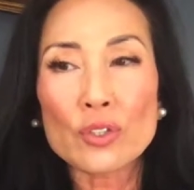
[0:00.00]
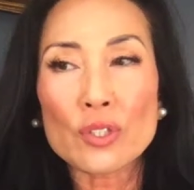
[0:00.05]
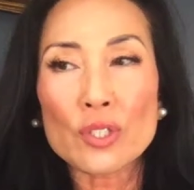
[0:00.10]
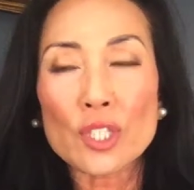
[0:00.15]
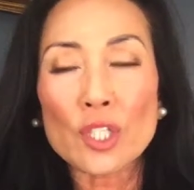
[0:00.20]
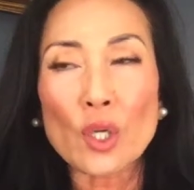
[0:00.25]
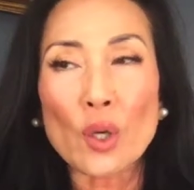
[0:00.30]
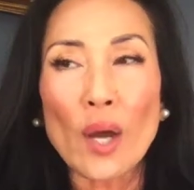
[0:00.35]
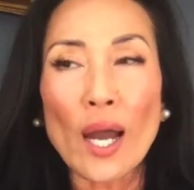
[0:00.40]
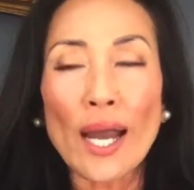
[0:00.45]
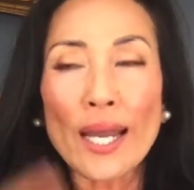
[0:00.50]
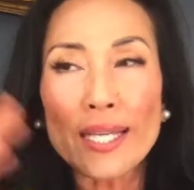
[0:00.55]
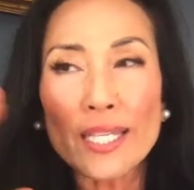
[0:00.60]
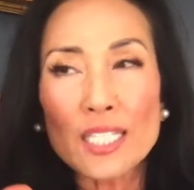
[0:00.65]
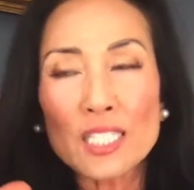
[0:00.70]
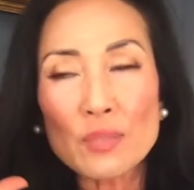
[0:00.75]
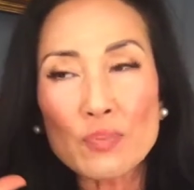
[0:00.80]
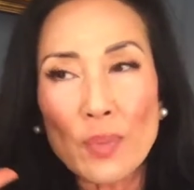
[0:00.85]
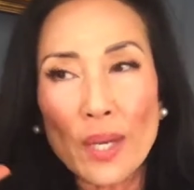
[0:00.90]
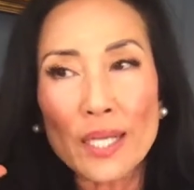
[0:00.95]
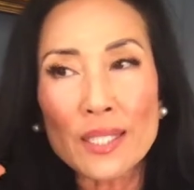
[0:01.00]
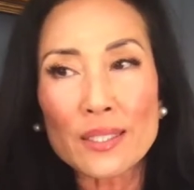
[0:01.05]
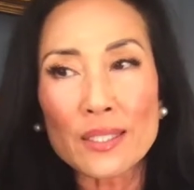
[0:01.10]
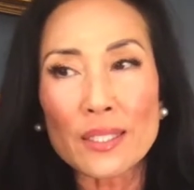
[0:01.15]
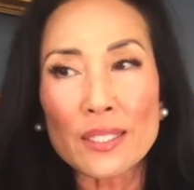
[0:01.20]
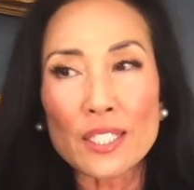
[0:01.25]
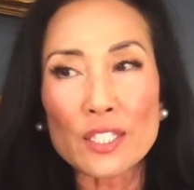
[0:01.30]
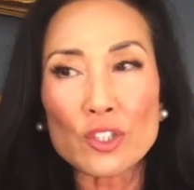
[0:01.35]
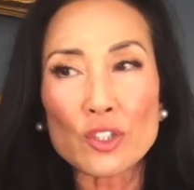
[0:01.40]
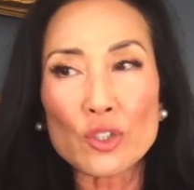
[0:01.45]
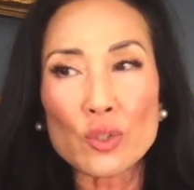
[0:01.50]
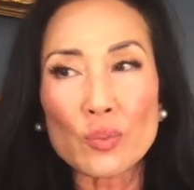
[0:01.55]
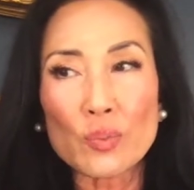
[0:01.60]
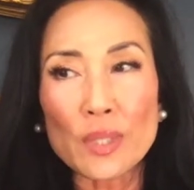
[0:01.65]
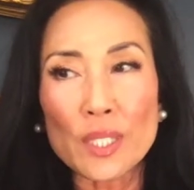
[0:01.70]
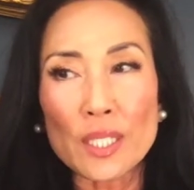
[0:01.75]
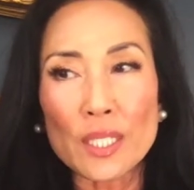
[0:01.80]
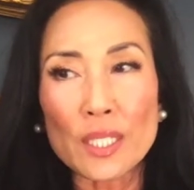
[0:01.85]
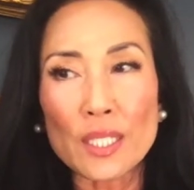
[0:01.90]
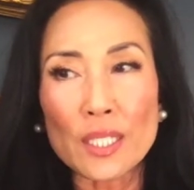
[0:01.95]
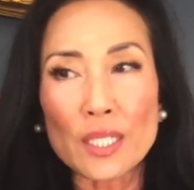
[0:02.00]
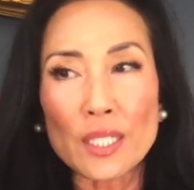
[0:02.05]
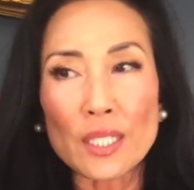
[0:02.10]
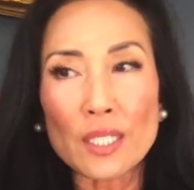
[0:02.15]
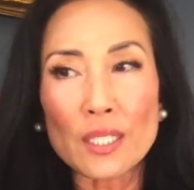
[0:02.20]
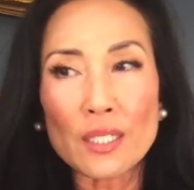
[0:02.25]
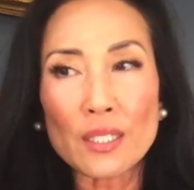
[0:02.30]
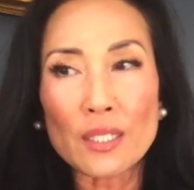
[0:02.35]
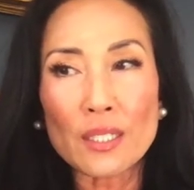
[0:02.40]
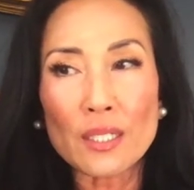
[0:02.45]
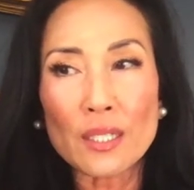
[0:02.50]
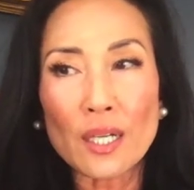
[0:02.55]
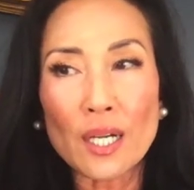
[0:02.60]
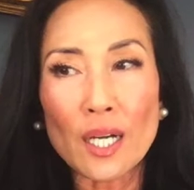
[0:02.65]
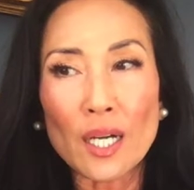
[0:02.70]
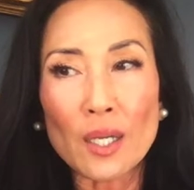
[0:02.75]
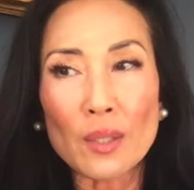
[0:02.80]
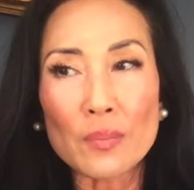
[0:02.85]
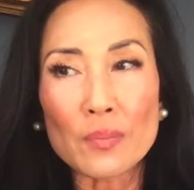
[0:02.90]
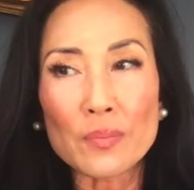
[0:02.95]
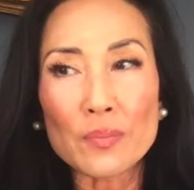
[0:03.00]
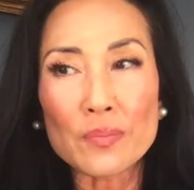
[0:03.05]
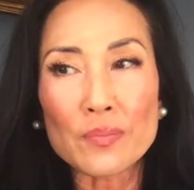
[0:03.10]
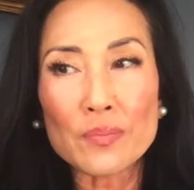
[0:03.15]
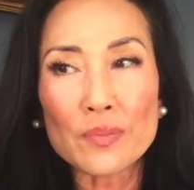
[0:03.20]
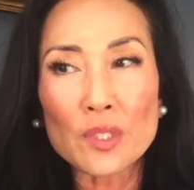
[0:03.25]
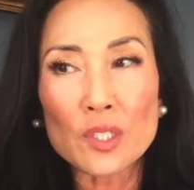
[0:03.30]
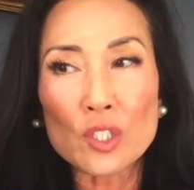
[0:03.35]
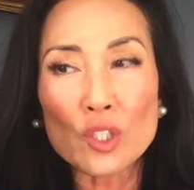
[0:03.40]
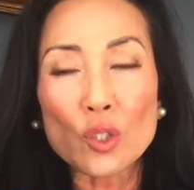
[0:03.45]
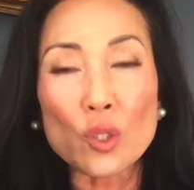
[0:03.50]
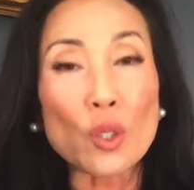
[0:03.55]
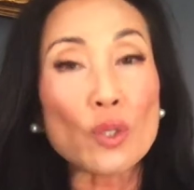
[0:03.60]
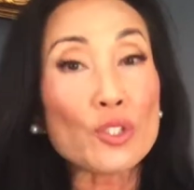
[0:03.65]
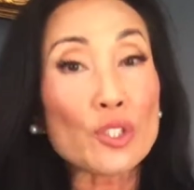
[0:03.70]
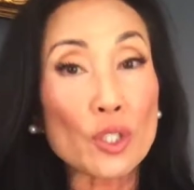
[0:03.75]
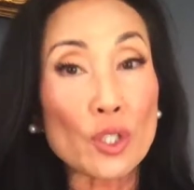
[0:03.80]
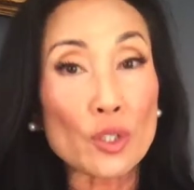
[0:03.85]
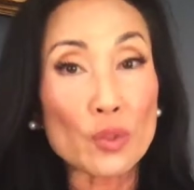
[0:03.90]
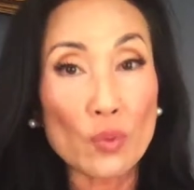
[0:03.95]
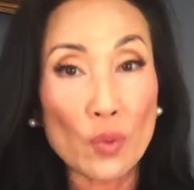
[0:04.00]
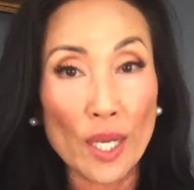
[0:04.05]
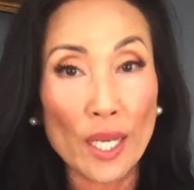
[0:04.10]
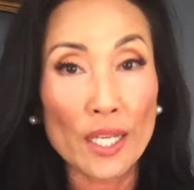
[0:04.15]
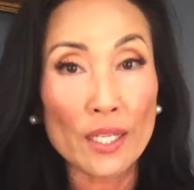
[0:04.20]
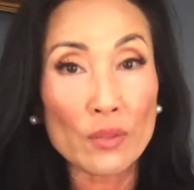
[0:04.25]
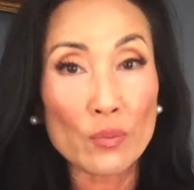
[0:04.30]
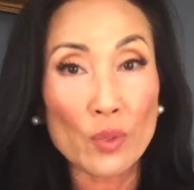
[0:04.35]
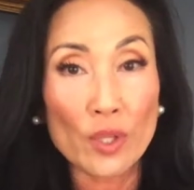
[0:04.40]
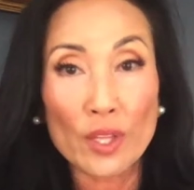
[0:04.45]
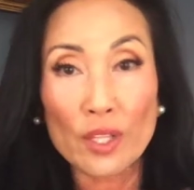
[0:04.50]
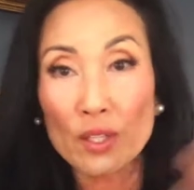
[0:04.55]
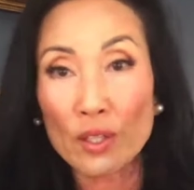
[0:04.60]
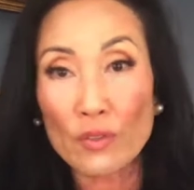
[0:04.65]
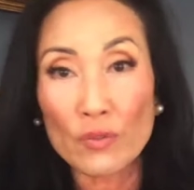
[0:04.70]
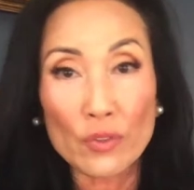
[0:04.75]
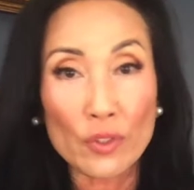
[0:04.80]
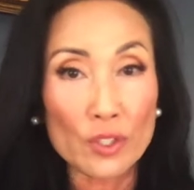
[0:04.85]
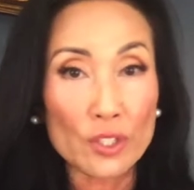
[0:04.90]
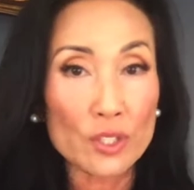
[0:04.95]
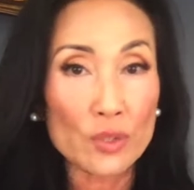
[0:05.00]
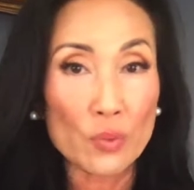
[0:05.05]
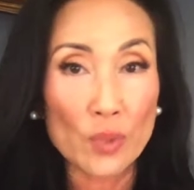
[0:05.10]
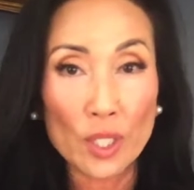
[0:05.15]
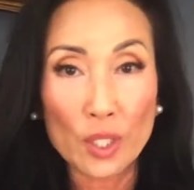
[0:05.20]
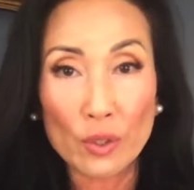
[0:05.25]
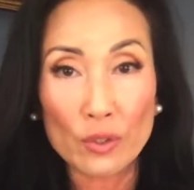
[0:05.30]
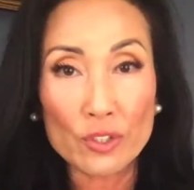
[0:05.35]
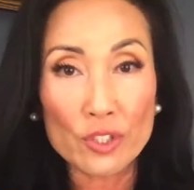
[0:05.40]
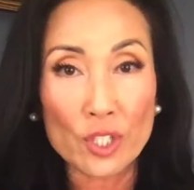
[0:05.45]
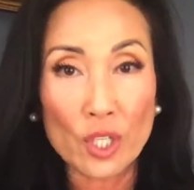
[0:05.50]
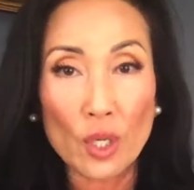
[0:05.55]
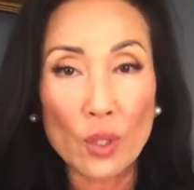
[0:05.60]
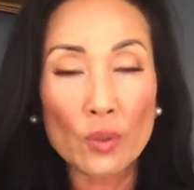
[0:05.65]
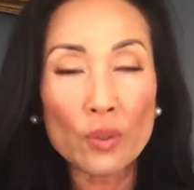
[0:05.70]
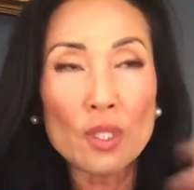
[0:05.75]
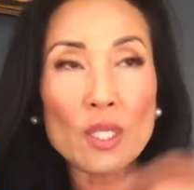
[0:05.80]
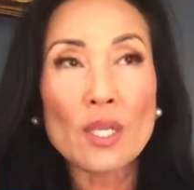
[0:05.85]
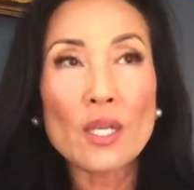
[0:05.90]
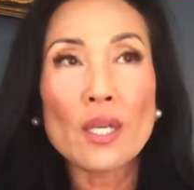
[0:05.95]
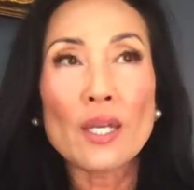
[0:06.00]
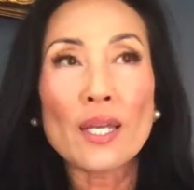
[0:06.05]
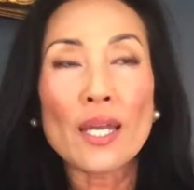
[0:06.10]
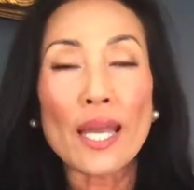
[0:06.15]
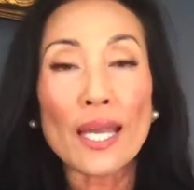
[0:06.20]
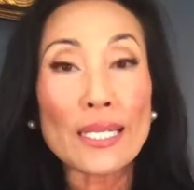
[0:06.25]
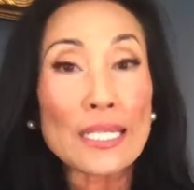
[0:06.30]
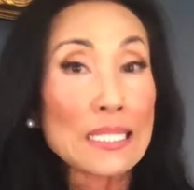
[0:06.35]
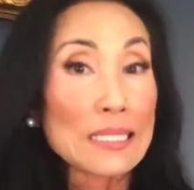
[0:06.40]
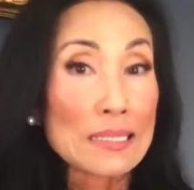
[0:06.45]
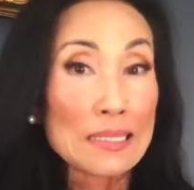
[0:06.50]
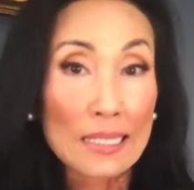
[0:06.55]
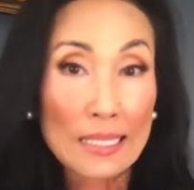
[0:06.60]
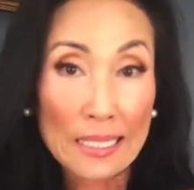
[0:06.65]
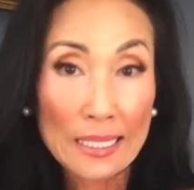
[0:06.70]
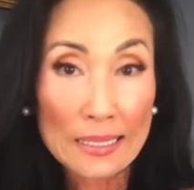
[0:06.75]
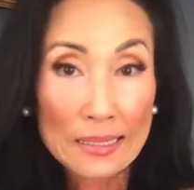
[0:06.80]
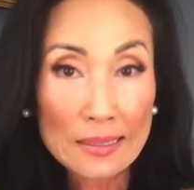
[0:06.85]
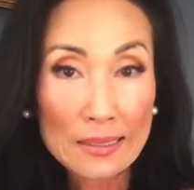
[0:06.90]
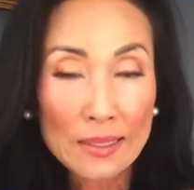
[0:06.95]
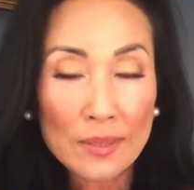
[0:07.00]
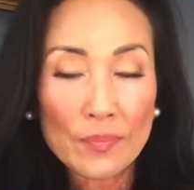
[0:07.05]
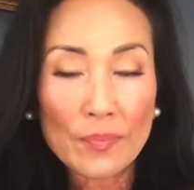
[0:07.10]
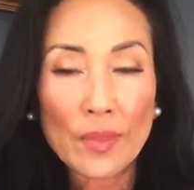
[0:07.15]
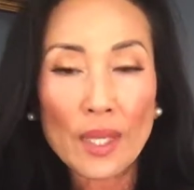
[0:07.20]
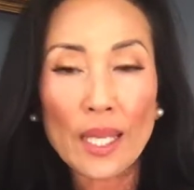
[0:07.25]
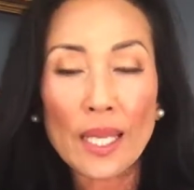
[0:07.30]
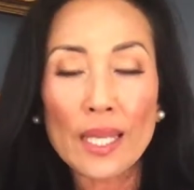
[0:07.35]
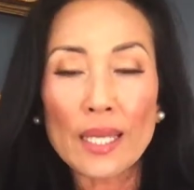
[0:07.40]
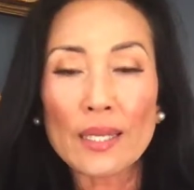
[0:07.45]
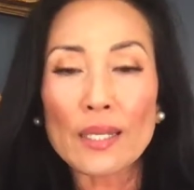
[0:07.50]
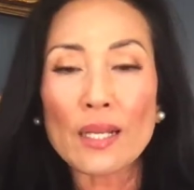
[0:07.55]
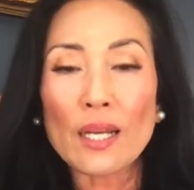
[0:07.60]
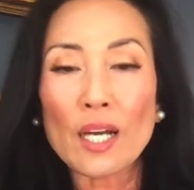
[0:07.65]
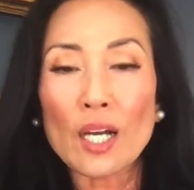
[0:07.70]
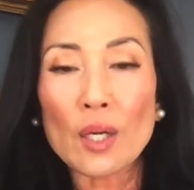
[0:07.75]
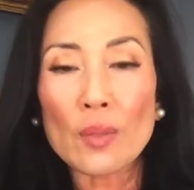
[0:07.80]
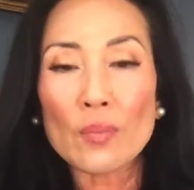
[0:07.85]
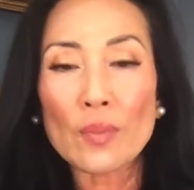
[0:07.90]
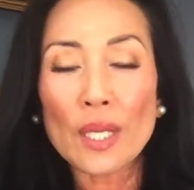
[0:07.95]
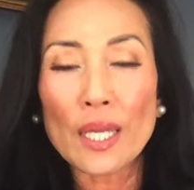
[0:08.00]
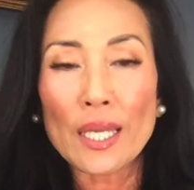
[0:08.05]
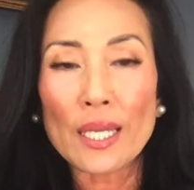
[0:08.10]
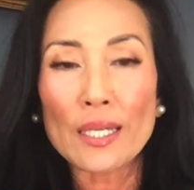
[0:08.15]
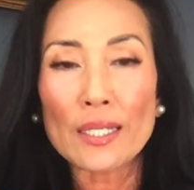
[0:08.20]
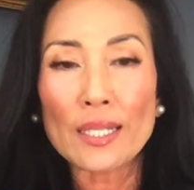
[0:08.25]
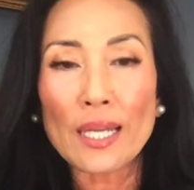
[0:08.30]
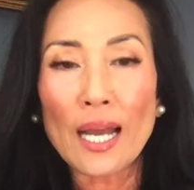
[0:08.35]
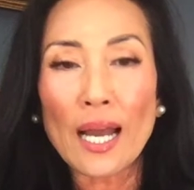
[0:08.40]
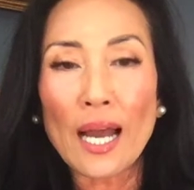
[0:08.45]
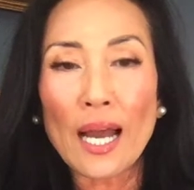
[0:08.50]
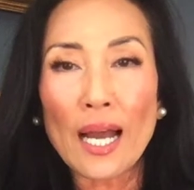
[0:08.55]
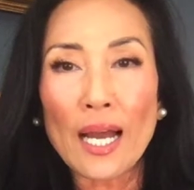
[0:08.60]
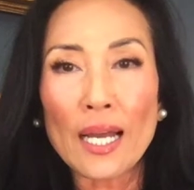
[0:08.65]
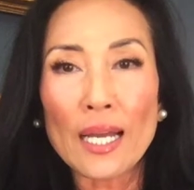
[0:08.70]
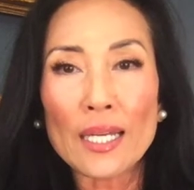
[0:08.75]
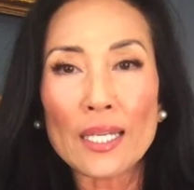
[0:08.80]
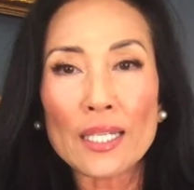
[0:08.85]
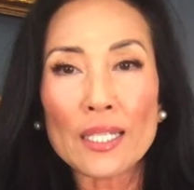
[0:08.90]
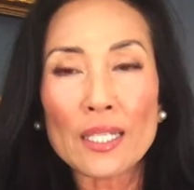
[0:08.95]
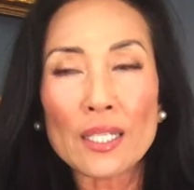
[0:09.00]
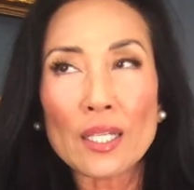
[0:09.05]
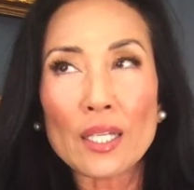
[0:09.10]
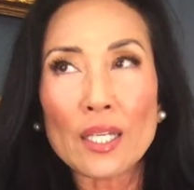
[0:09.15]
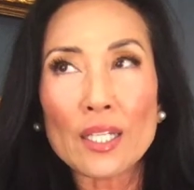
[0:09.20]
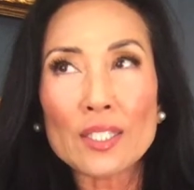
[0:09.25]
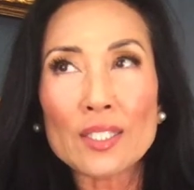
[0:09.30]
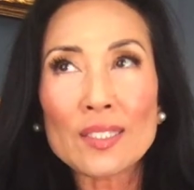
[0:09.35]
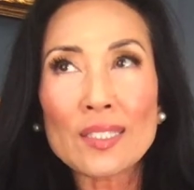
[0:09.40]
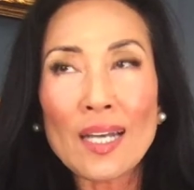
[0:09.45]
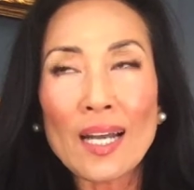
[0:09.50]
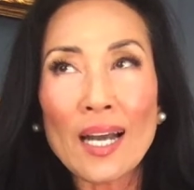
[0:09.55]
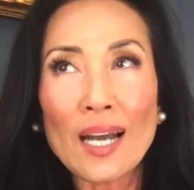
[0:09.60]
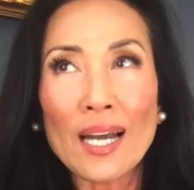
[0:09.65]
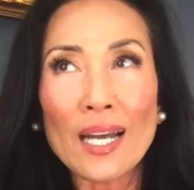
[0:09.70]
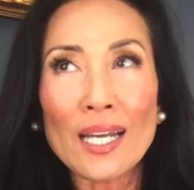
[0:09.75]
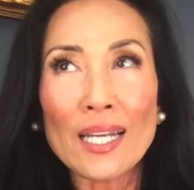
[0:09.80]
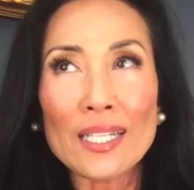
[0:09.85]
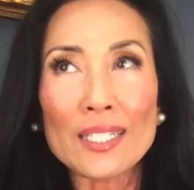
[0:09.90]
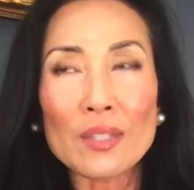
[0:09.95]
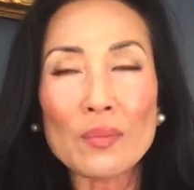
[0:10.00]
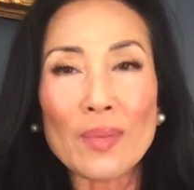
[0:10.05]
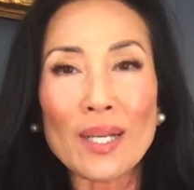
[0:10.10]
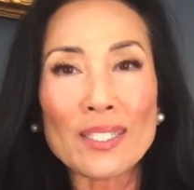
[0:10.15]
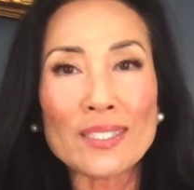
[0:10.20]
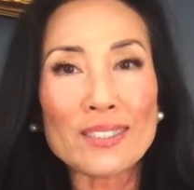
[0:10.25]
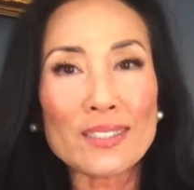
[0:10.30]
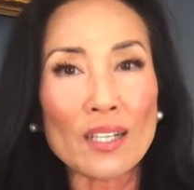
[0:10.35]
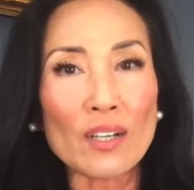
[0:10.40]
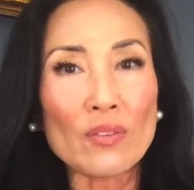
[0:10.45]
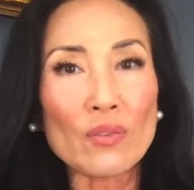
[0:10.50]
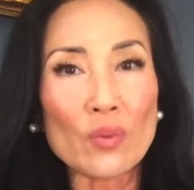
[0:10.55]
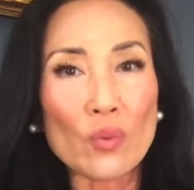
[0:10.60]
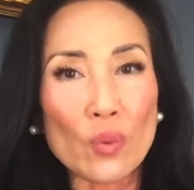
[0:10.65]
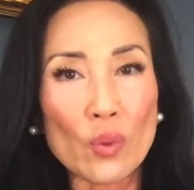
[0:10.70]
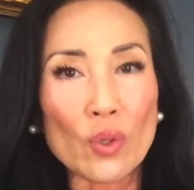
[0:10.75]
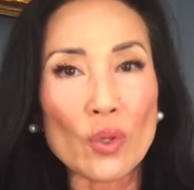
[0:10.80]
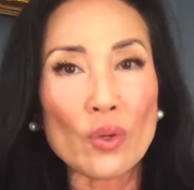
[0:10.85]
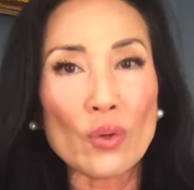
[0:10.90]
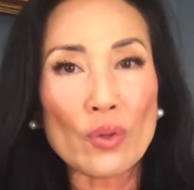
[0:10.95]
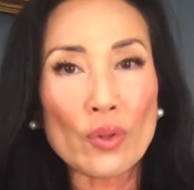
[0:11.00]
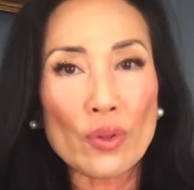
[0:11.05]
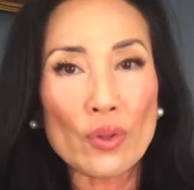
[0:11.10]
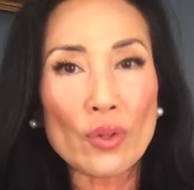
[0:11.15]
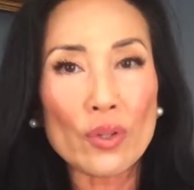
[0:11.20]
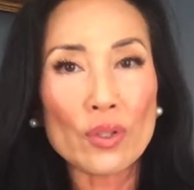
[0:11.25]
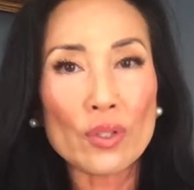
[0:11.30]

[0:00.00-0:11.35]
You know, I expected it to be um, to go a certain way within the first week or so, and it didn't. And um, and I tied my self worth